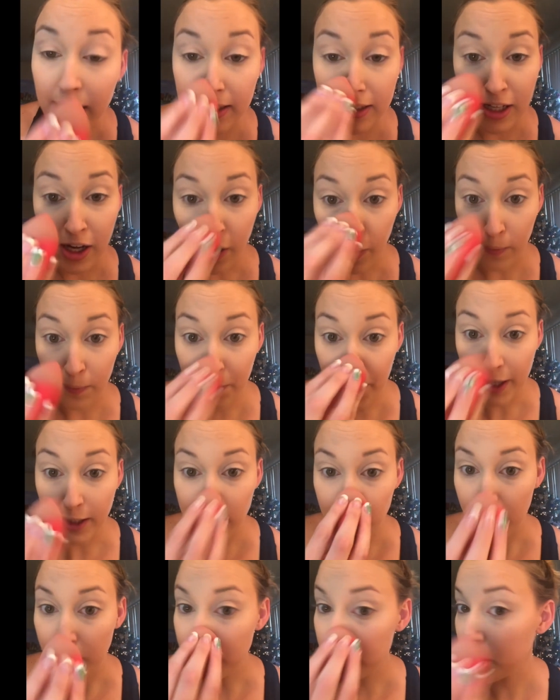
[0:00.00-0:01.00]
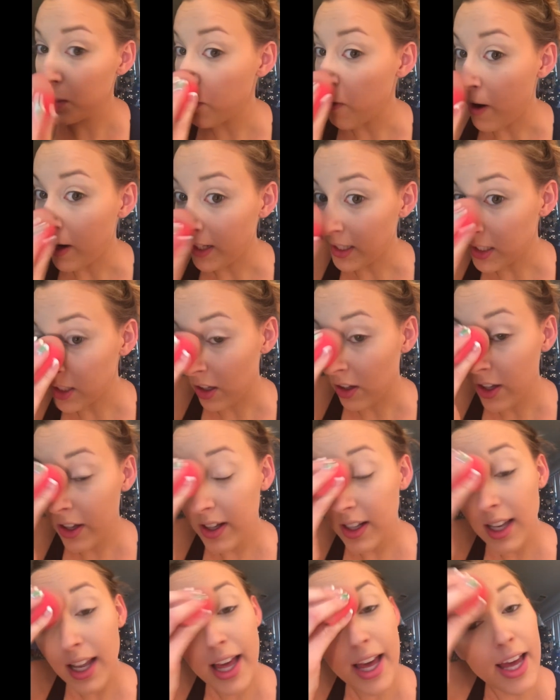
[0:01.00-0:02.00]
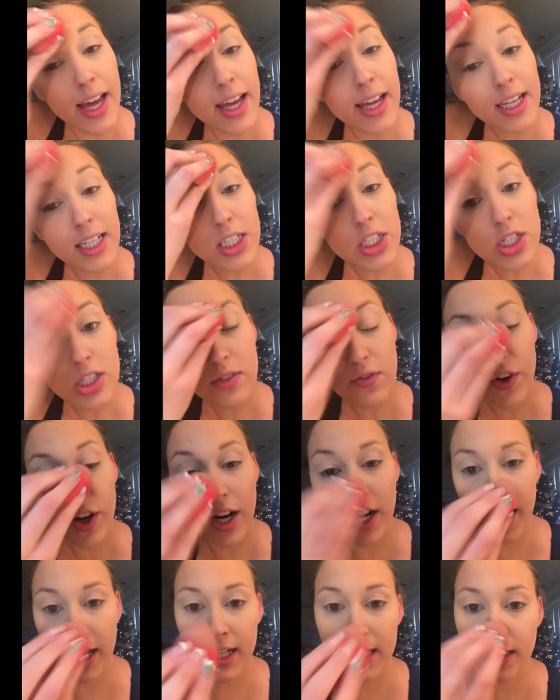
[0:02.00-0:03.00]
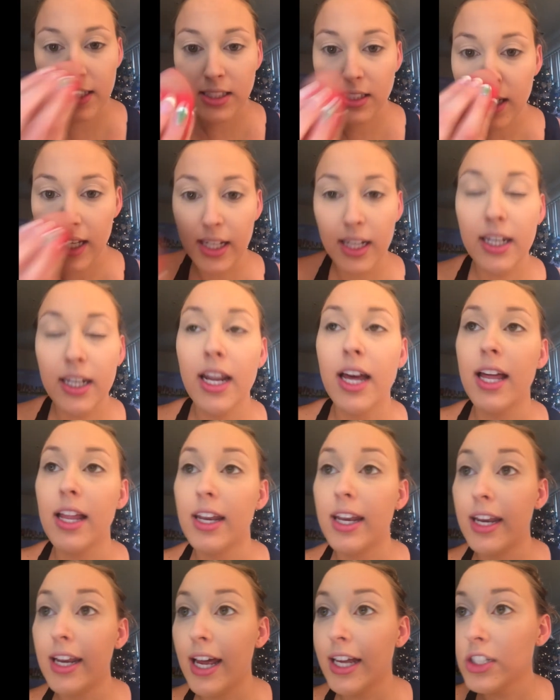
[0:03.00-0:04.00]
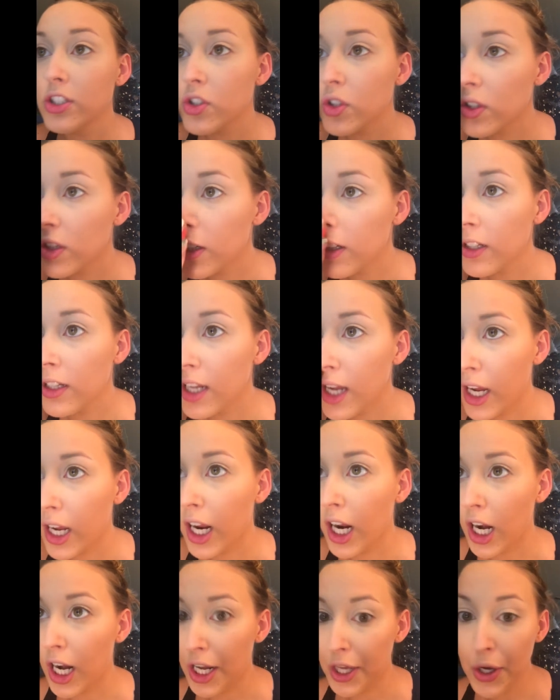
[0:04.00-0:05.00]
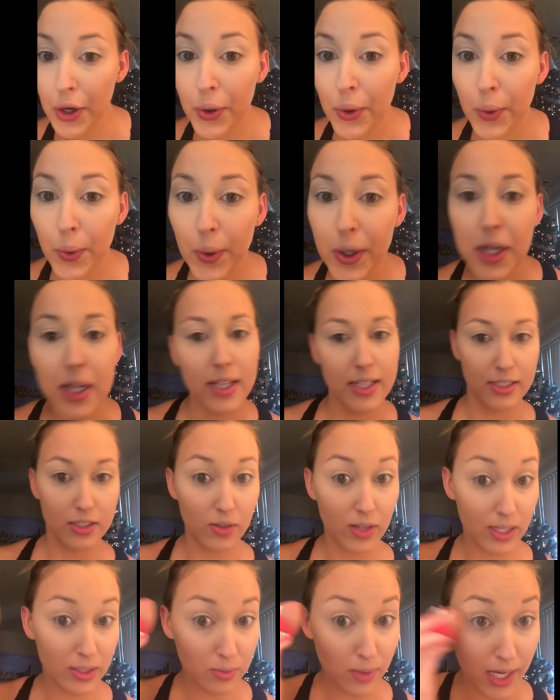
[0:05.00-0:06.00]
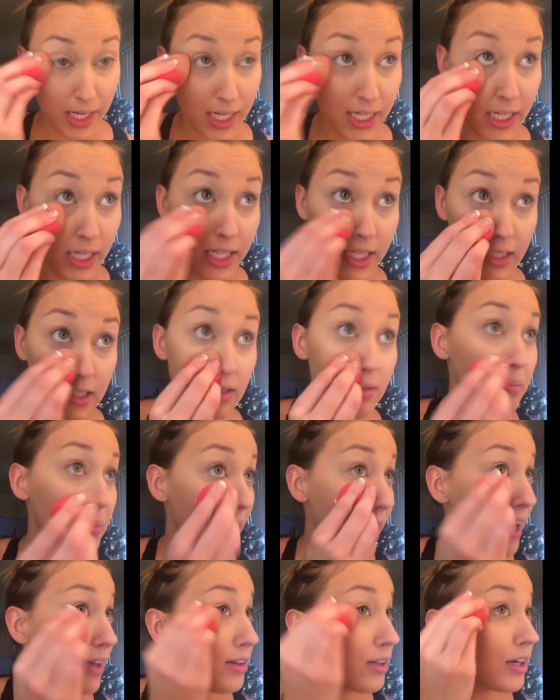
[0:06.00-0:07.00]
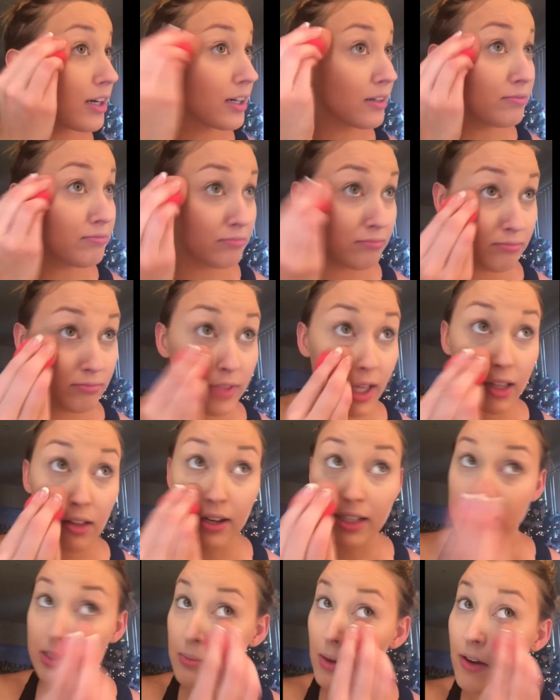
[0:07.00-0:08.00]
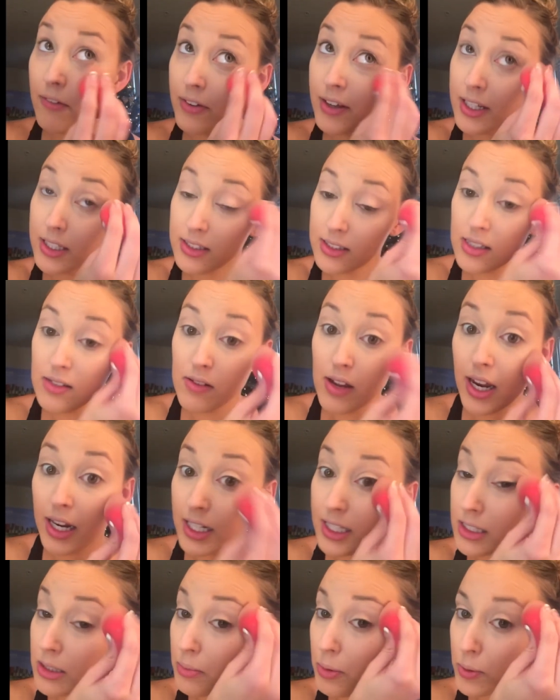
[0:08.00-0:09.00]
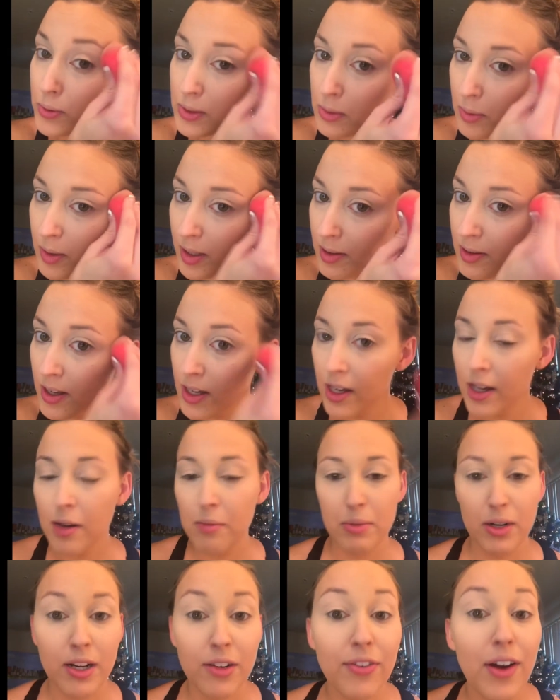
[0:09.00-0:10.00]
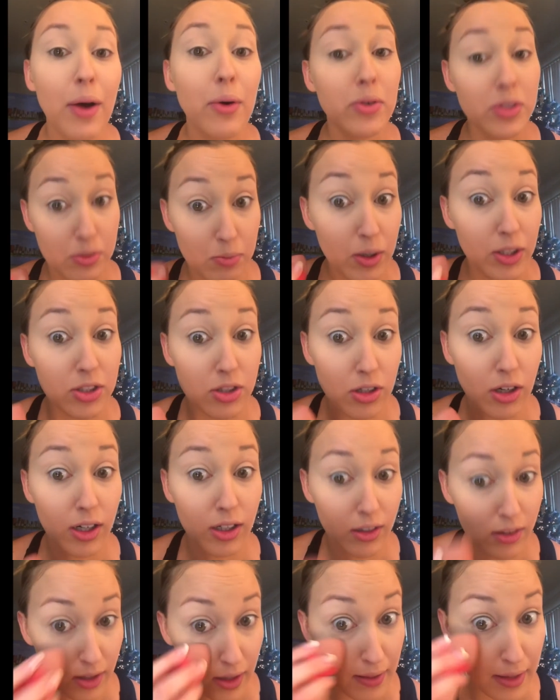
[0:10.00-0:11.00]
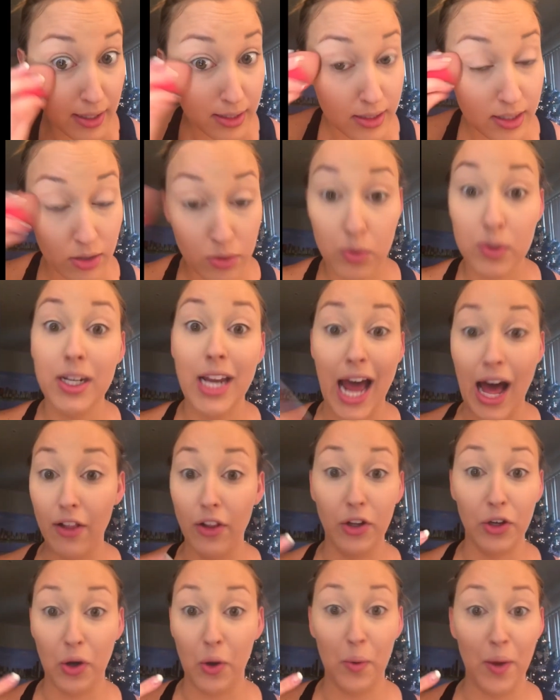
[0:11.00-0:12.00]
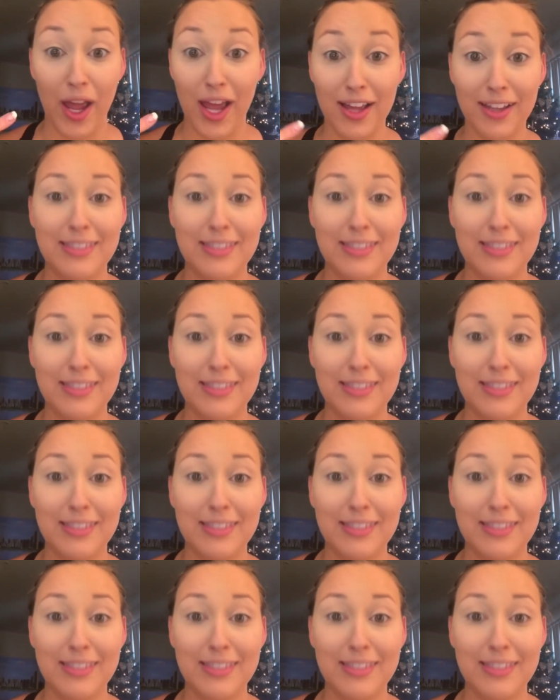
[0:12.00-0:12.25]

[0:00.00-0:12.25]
So that's what you want it to look like, just for a nice and natural glow. So that's why it is paler than the rest of my face, and it's supposed to be. But if I was much darker than this would not look okay.